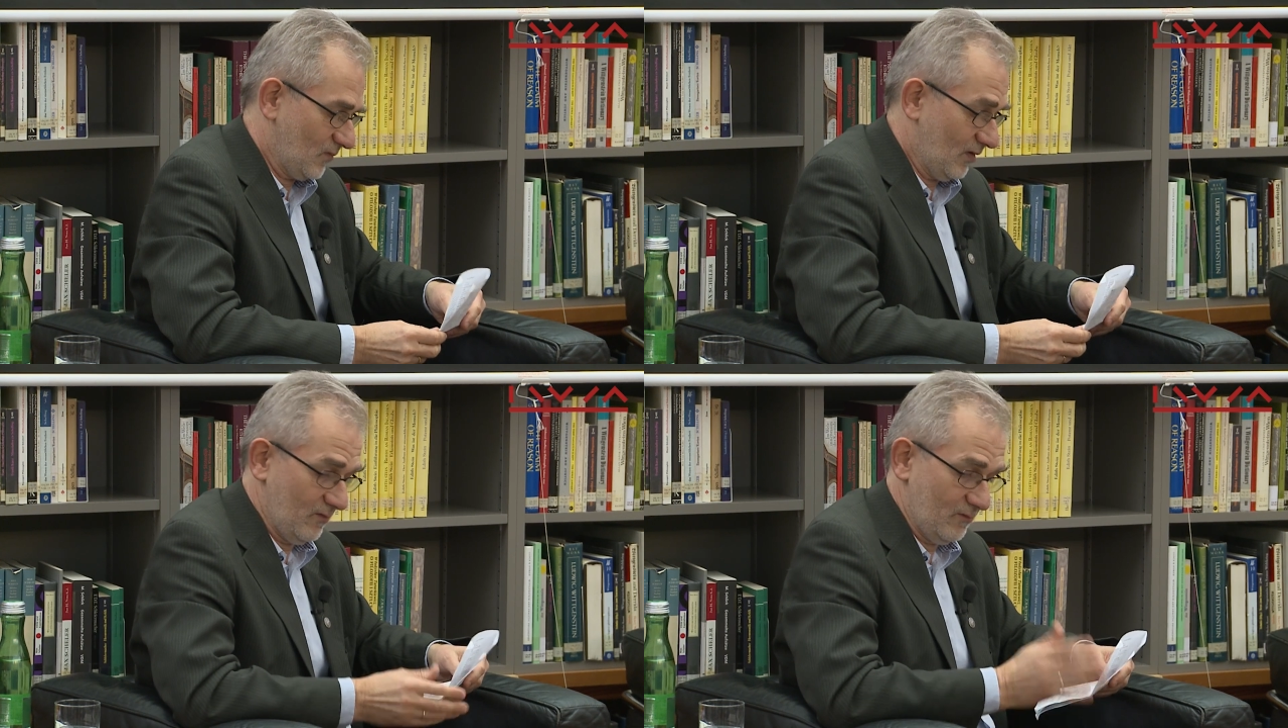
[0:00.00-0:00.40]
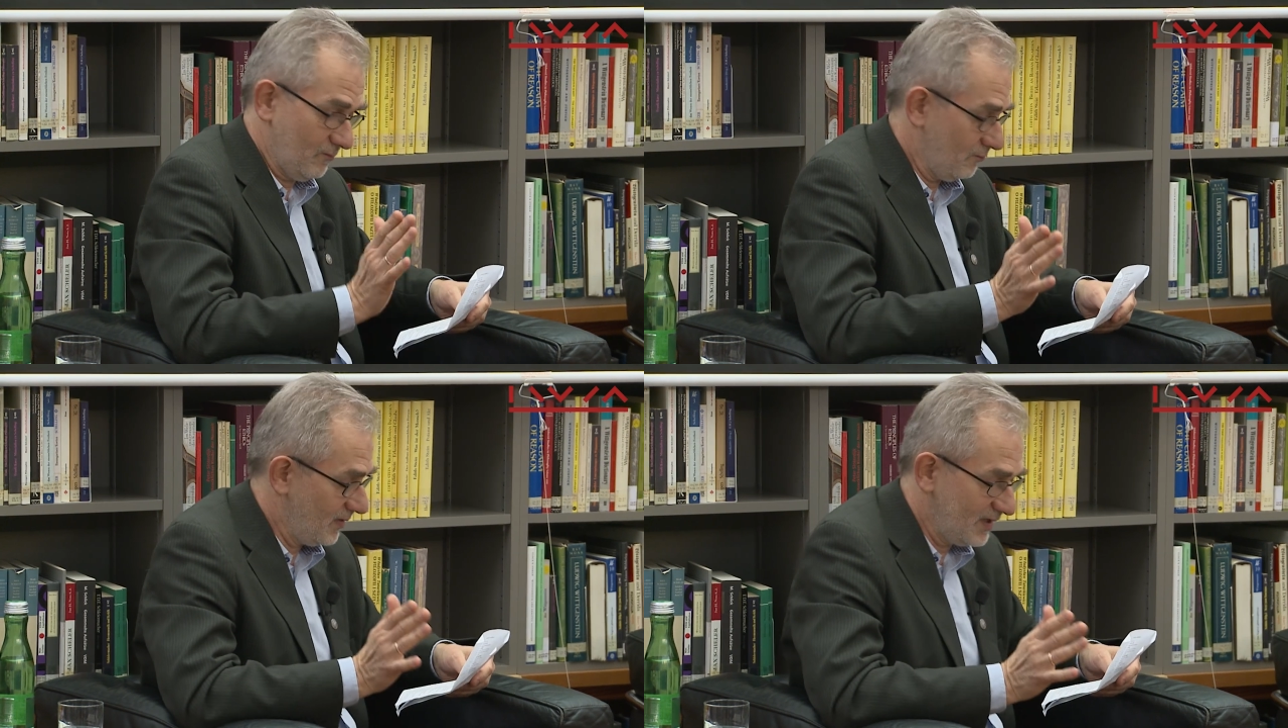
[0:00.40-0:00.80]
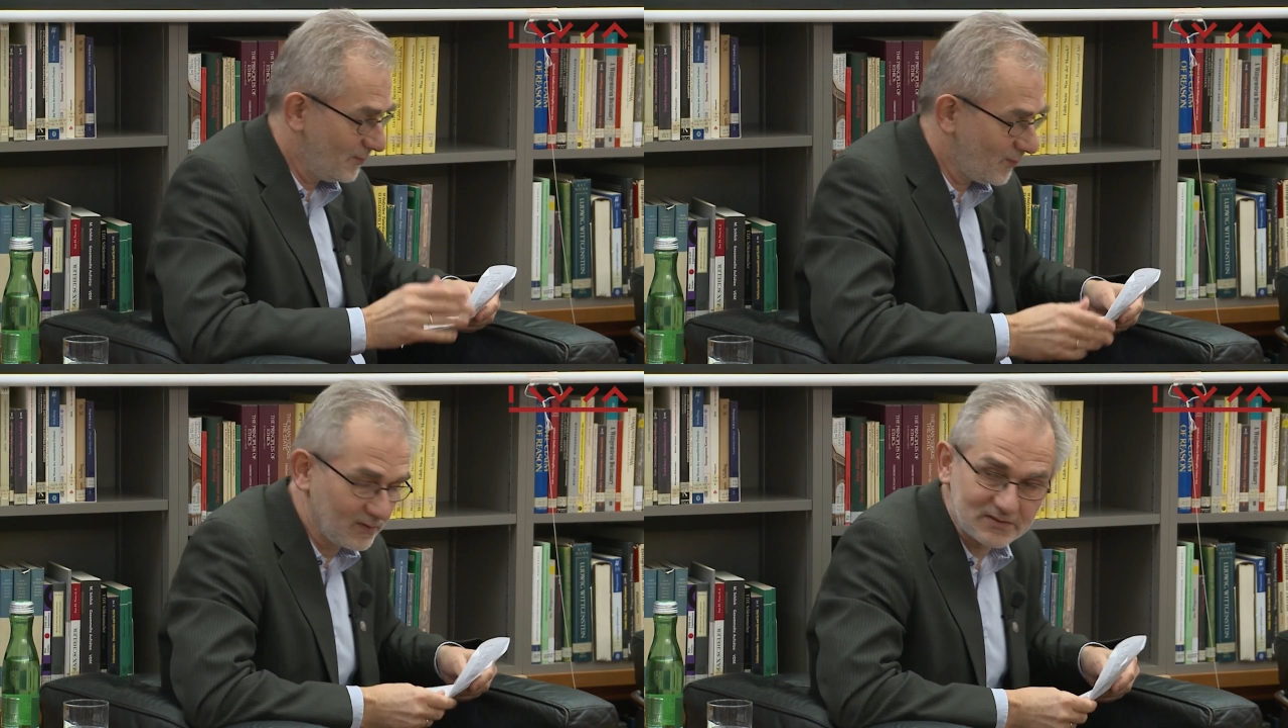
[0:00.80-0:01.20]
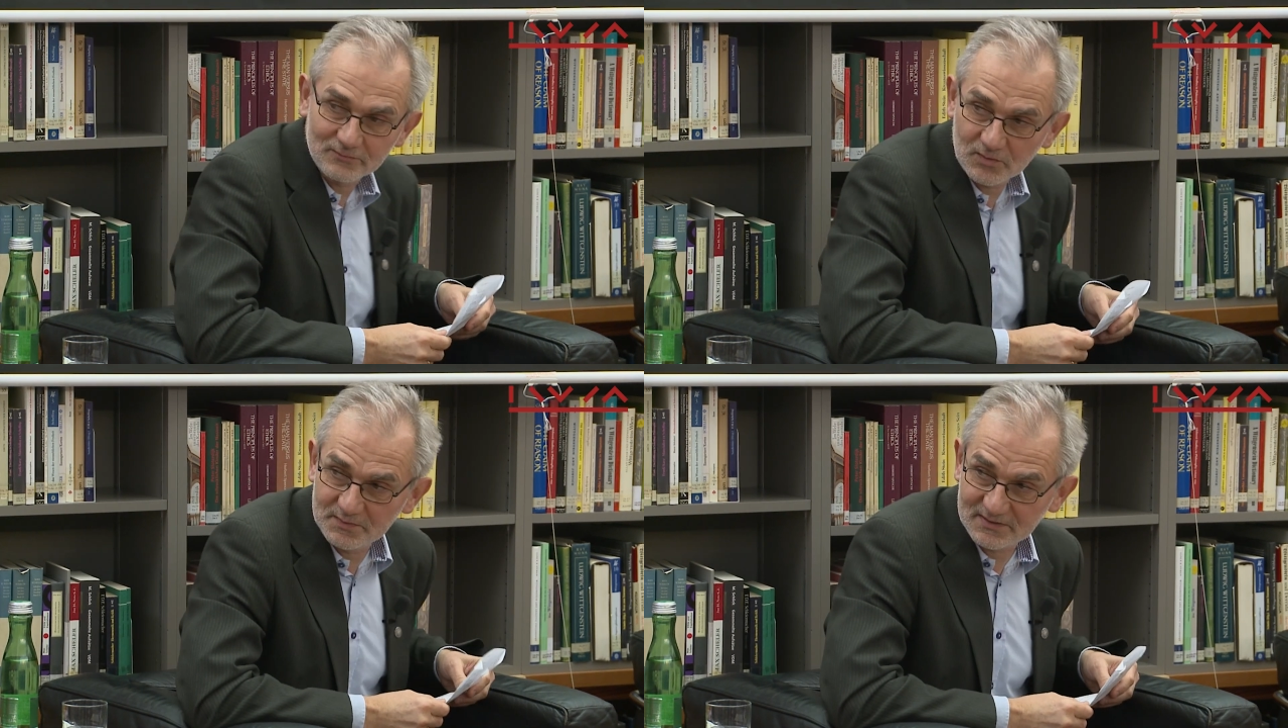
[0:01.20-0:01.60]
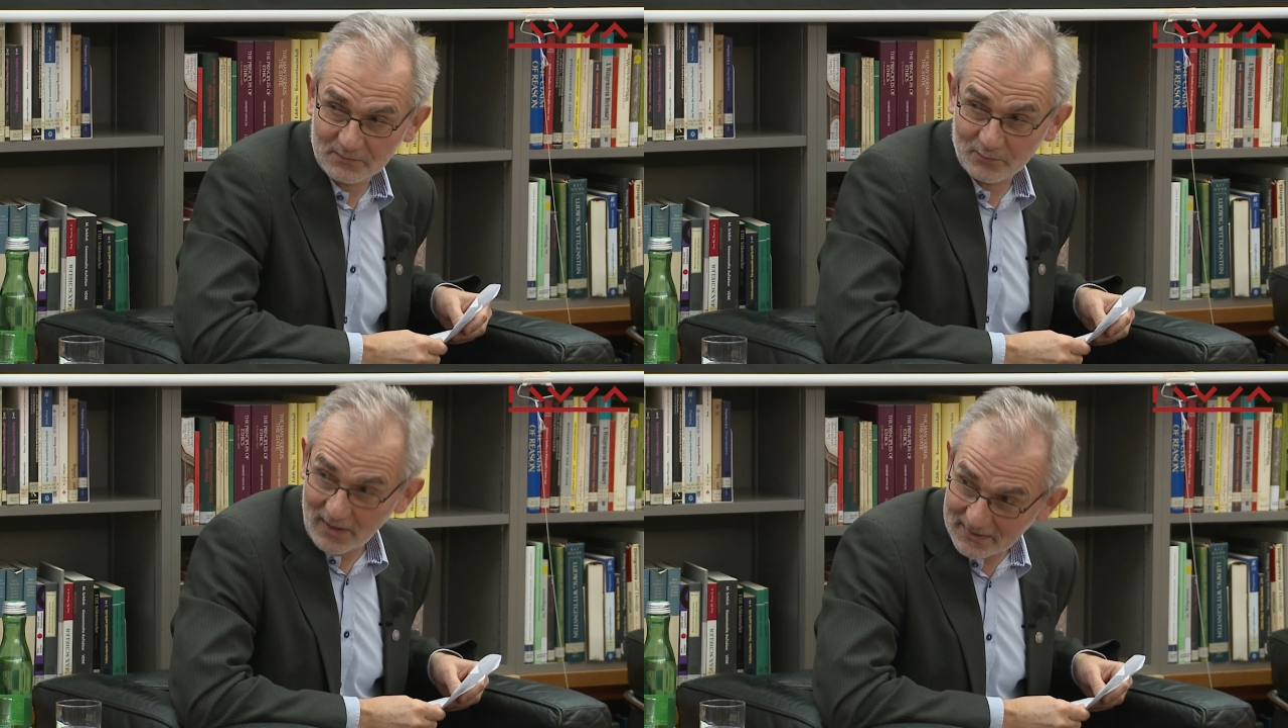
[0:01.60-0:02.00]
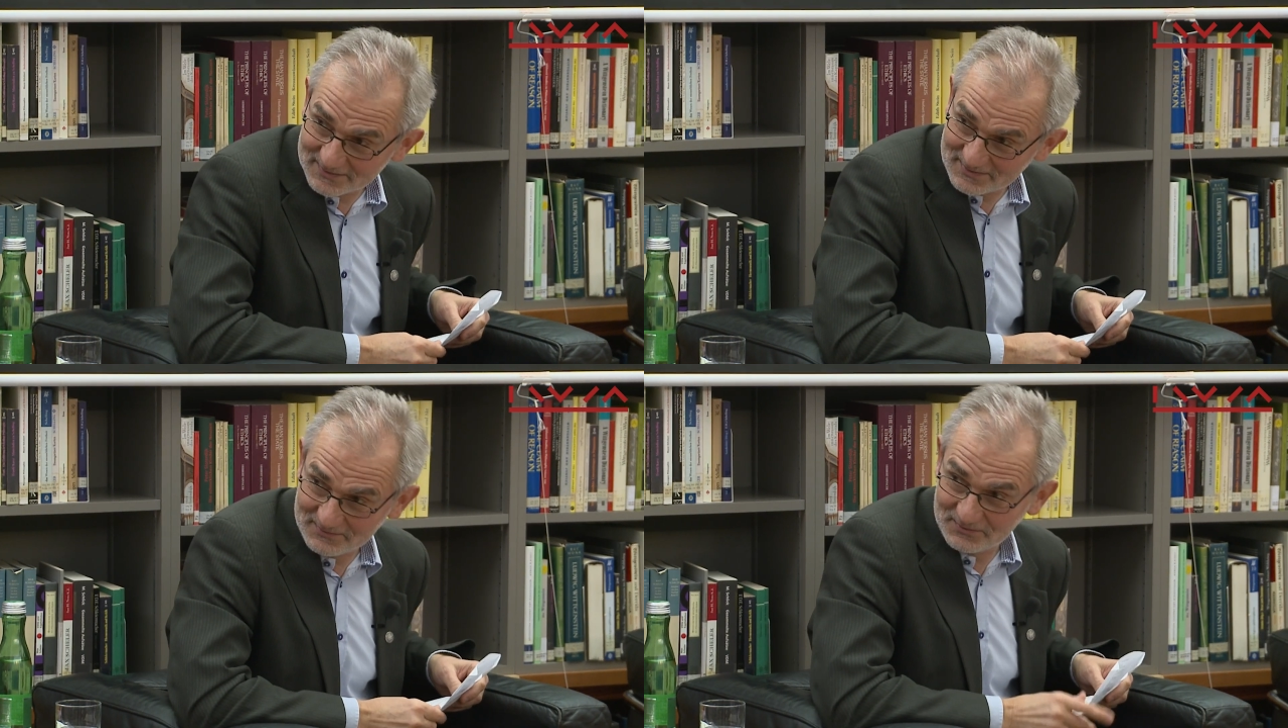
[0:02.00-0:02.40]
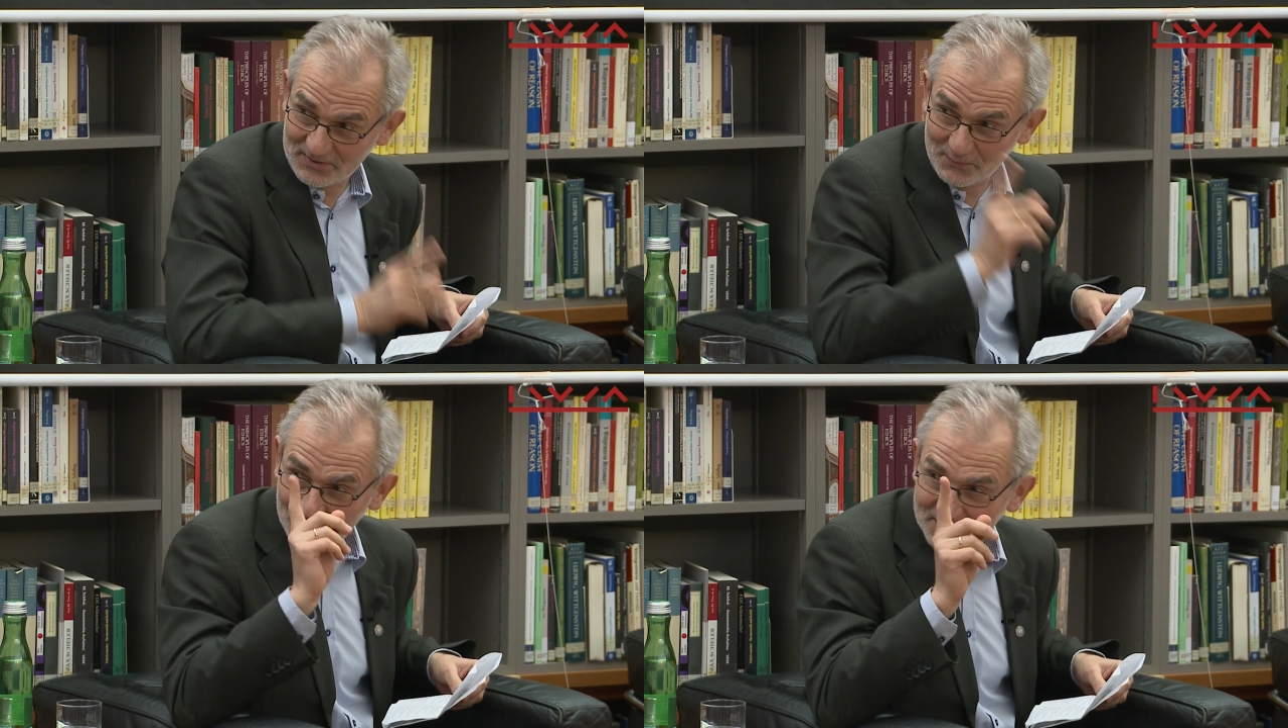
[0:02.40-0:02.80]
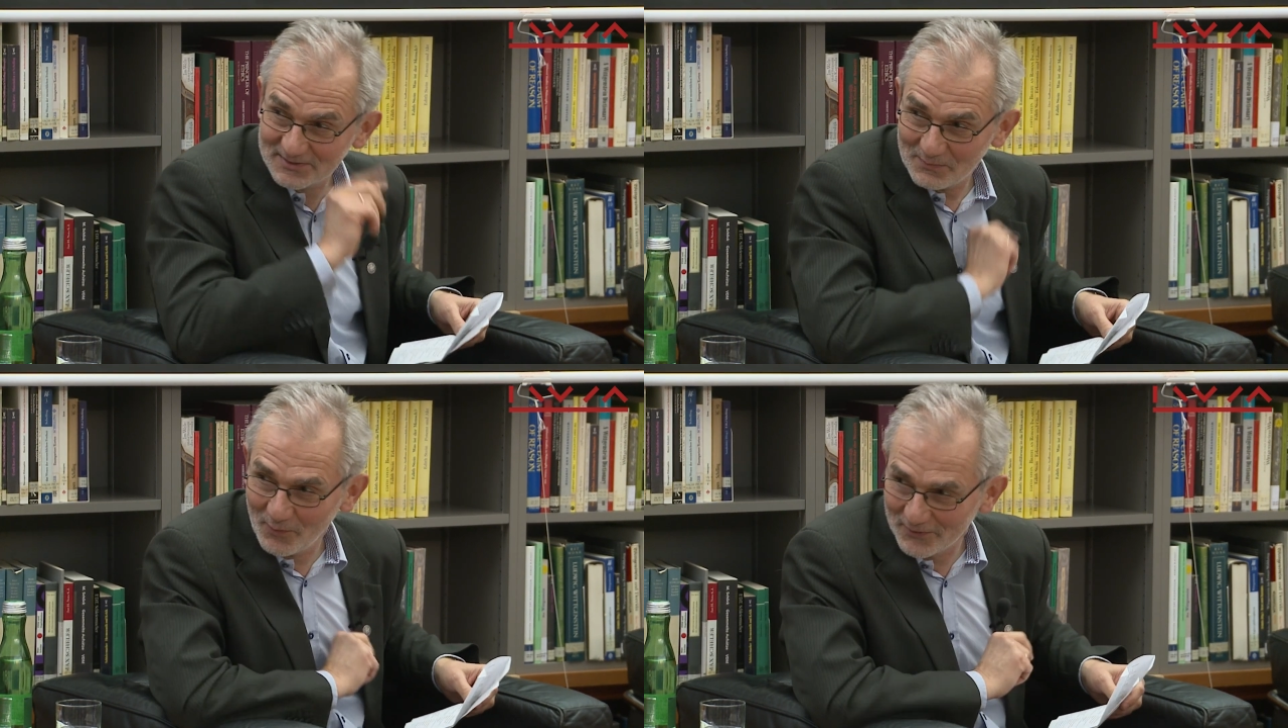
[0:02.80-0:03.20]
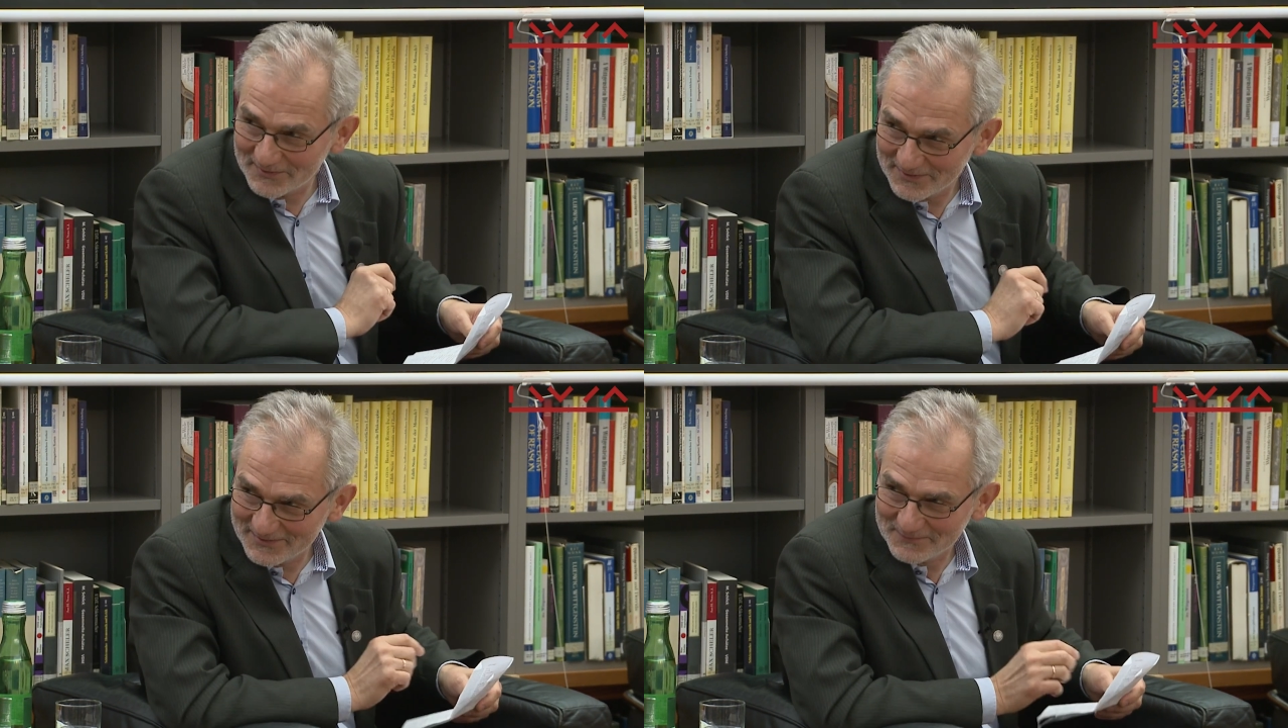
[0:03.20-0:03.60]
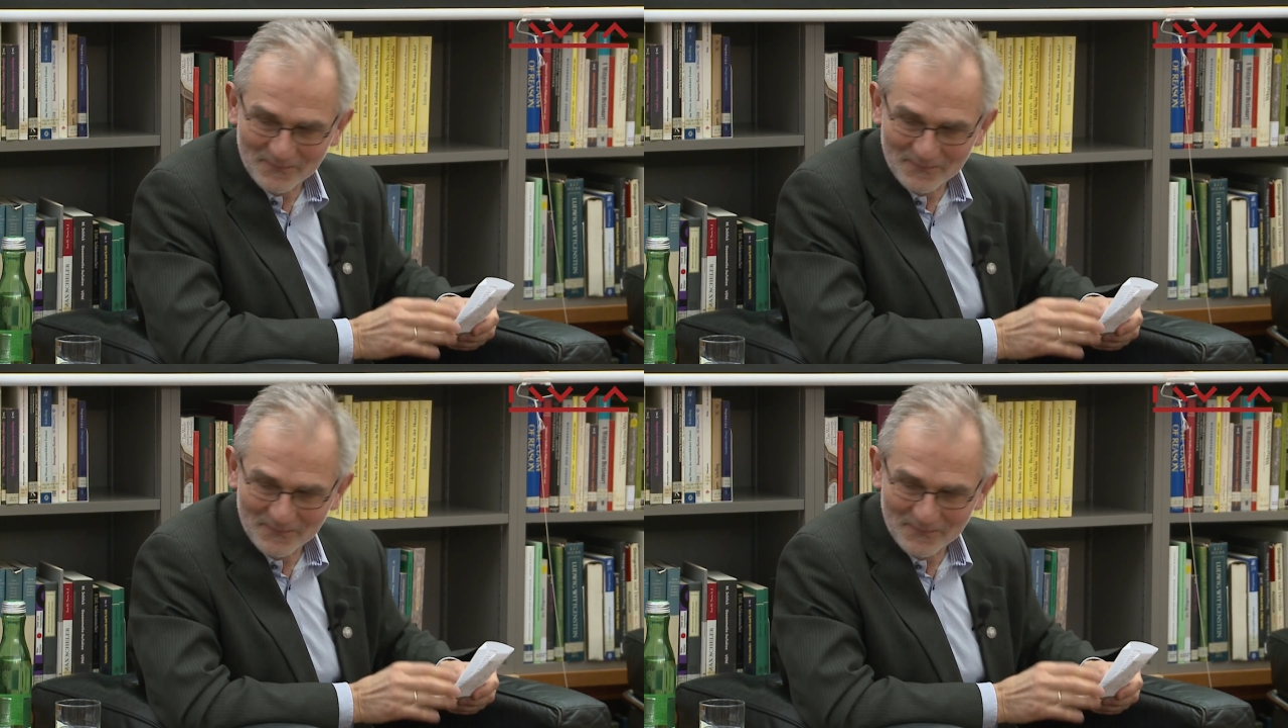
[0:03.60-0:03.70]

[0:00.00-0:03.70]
uh, many Poles would be surprised and deeply disappointed.